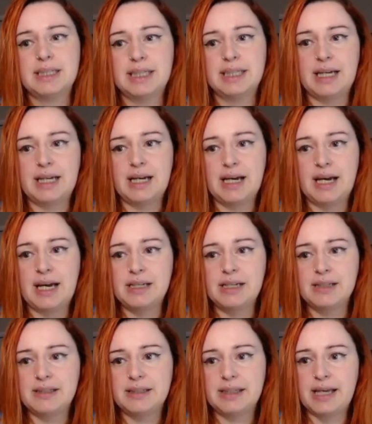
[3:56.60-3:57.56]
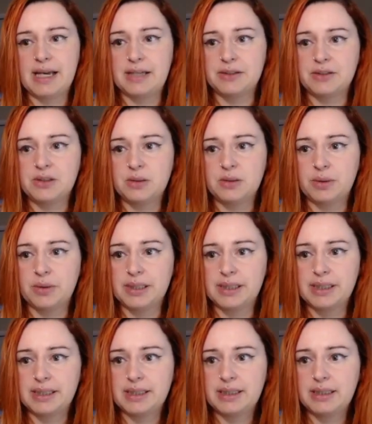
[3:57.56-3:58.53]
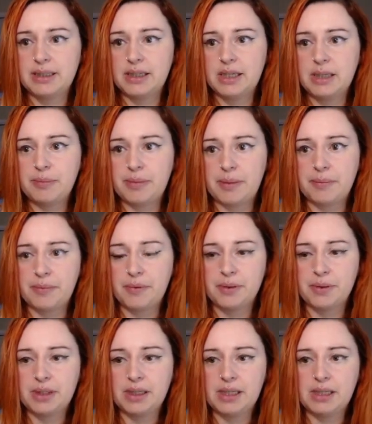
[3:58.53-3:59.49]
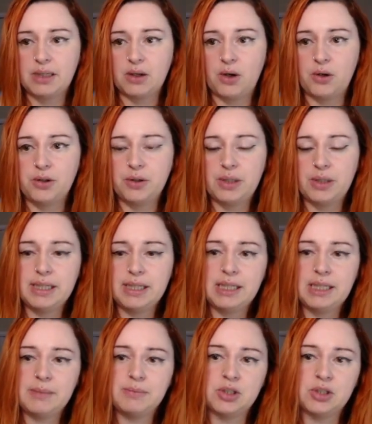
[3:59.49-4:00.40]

Anything else you want to keep? I'm looking... Oh, you can keep the